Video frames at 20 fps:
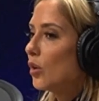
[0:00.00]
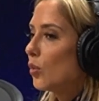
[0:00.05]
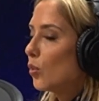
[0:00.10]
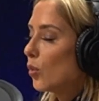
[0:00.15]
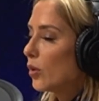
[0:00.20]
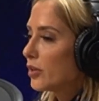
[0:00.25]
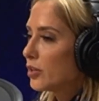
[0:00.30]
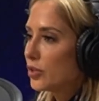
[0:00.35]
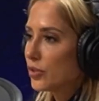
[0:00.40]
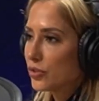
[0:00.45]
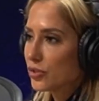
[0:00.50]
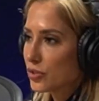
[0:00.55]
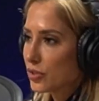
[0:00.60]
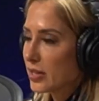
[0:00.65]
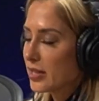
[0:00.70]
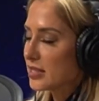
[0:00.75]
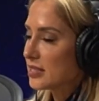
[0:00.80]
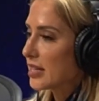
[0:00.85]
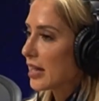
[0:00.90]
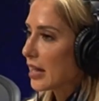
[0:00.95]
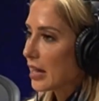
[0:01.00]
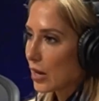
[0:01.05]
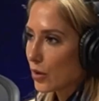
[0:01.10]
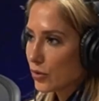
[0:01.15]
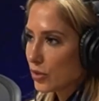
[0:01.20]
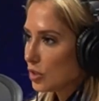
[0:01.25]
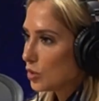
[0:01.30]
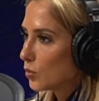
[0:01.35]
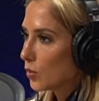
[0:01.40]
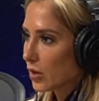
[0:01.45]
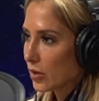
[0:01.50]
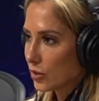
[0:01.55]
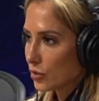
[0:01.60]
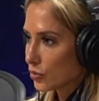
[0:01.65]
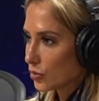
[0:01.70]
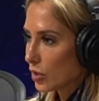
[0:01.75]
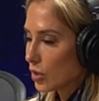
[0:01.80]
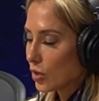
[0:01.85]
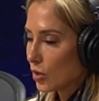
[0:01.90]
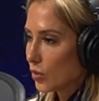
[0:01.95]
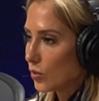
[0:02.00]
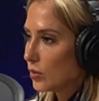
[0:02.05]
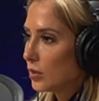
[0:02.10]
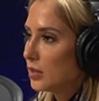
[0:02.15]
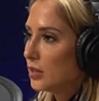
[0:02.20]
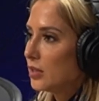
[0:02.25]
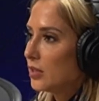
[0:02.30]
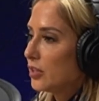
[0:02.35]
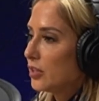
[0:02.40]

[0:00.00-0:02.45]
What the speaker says: what are your strengths? How do you want to grow?